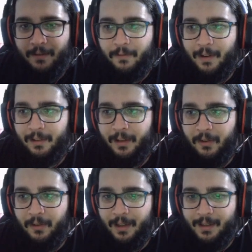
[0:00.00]
friendly
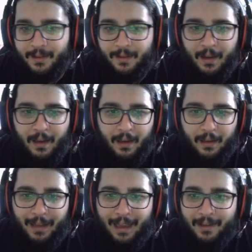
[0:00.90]
units.
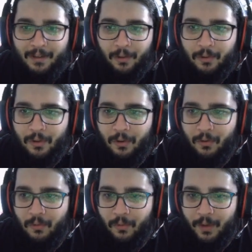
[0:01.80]
That is
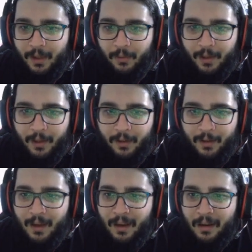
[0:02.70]
also really, really
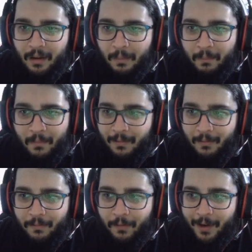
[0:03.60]
good.
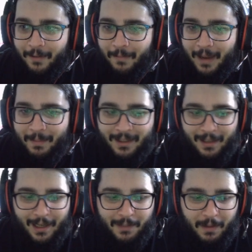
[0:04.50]
Forgive my
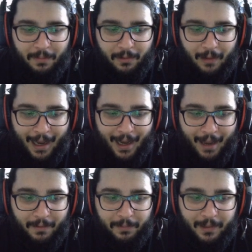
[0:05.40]
mistakes, people. I
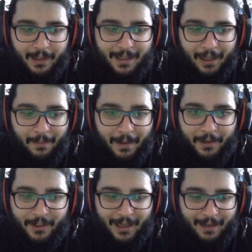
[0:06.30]
haven't played
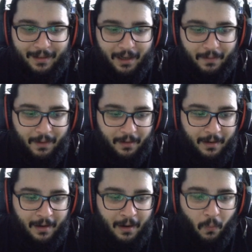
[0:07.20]
Salamanders, I think, even
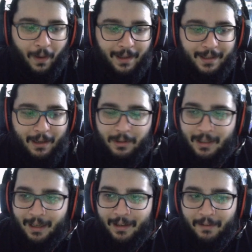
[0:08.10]
once
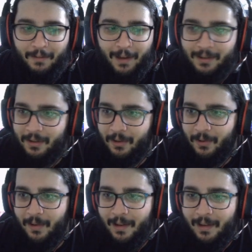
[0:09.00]
outside the event, so
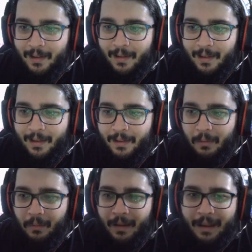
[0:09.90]

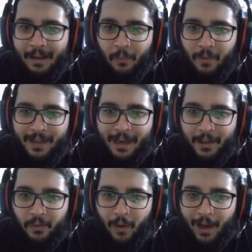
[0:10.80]
was kind
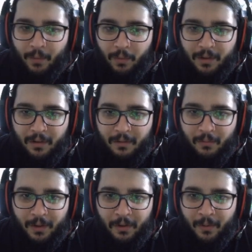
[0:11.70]
of dry
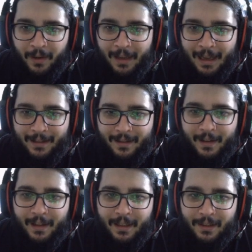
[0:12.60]
with knowing that.
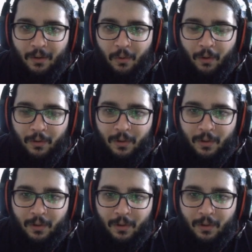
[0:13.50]
So also